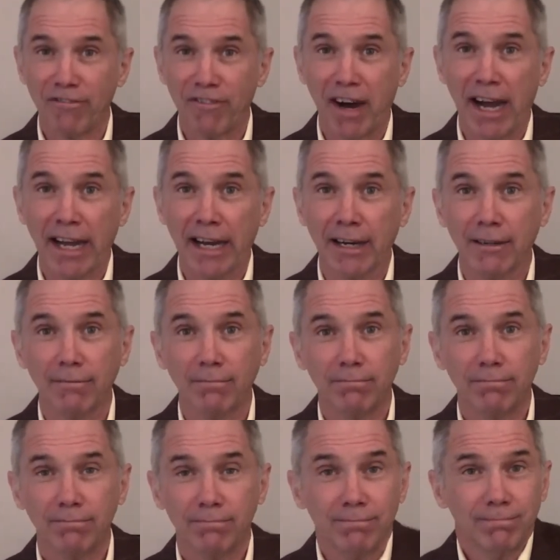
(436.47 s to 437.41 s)
fire.
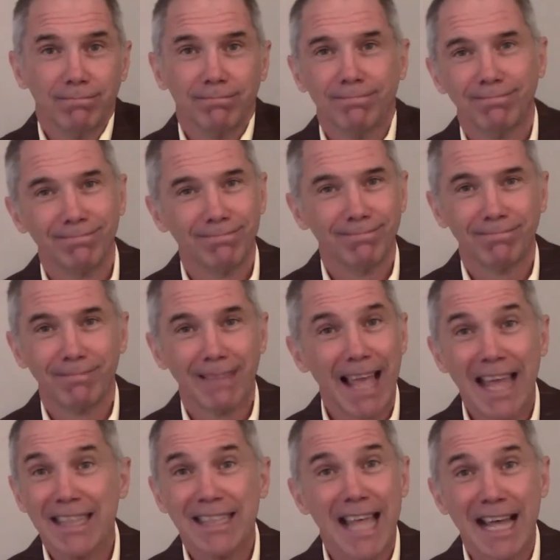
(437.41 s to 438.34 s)

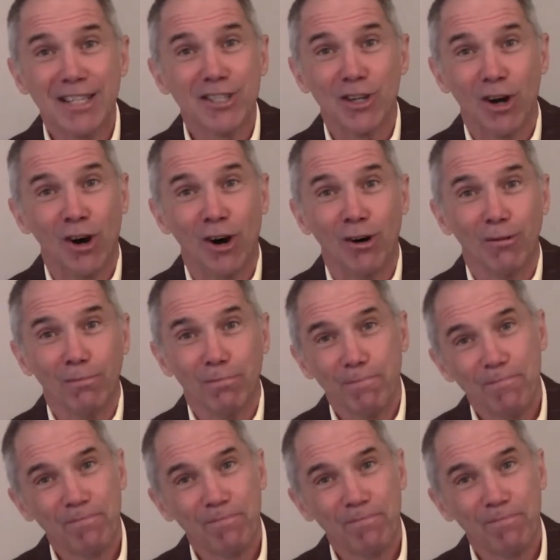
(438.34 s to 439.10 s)
And that's all.